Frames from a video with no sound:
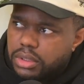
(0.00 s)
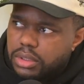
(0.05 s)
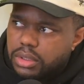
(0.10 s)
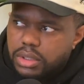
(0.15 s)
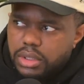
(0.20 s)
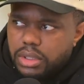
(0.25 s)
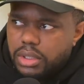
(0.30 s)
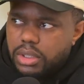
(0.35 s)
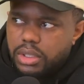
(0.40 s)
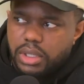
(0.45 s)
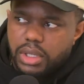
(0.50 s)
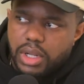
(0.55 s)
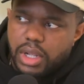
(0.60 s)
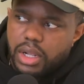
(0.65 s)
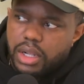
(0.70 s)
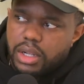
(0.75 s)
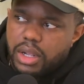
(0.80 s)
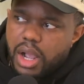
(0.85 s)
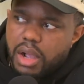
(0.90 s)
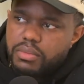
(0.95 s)
Yeah,
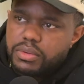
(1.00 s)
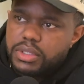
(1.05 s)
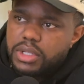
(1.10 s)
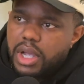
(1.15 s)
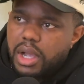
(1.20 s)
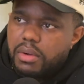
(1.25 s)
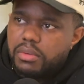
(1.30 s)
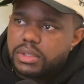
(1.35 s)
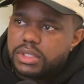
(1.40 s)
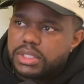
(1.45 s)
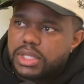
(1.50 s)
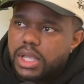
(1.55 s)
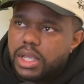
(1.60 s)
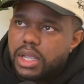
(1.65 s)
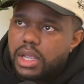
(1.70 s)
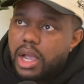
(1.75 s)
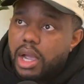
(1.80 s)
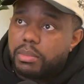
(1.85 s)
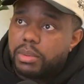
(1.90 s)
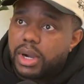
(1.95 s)
nah. I would
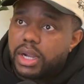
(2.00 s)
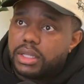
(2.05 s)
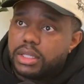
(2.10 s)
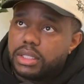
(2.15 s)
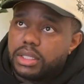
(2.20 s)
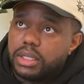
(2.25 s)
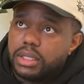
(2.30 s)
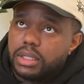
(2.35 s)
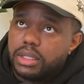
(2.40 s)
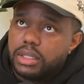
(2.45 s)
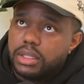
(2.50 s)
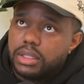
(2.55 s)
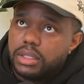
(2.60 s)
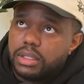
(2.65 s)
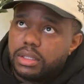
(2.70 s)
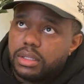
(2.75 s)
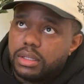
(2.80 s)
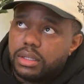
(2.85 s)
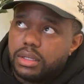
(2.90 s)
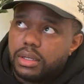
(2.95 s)
say I
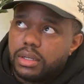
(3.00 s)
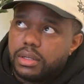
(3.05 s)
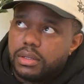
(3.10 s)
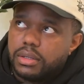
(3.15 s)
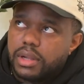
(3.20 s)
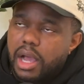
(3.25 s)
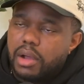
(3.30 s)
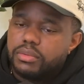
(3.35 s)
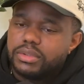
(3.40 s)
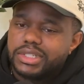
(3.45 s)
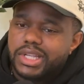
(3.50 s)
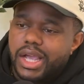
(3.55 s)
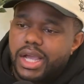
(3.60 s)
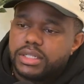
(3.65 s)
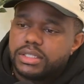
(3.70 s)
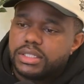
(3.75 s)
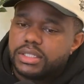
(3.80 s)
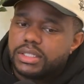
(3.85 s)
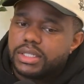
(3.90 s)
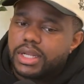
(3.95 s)
was
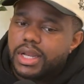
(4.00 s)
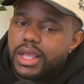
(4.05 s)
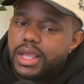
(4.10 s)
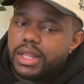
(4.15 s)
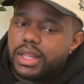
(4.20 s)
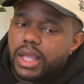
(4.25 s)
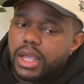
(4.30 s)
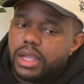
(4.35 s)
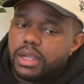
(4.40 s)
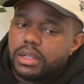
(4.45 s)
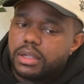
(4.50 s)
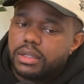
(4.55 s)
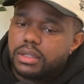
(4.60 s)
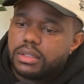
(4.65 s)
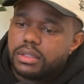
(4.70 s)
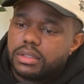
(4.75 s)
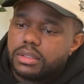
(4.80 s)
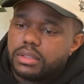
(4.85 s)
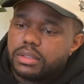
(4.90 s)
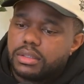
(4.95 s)
conscious of that like
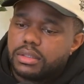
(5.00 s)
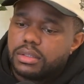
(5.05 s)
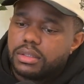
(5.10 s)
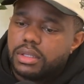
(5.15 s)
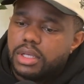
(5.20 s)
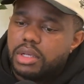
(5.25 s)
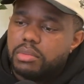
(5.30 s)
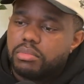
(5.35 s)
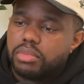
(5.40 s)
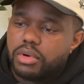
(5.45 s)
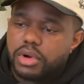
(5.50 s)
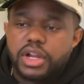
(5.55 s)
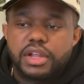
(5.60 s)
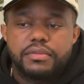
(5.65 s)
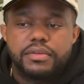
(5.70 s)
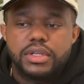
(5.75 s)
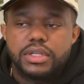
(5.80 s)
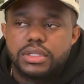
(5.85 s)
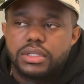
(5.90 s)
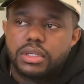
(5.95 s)
in
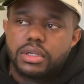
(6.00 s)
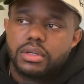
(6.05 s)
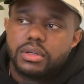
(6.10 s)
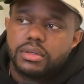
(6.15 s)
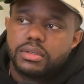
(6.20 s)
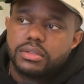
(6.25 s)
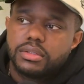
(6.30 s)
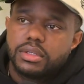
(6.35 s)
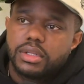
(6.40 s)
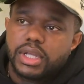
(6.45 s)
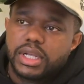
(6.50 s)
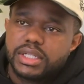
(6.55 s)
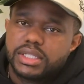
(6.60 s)
previous years. Like I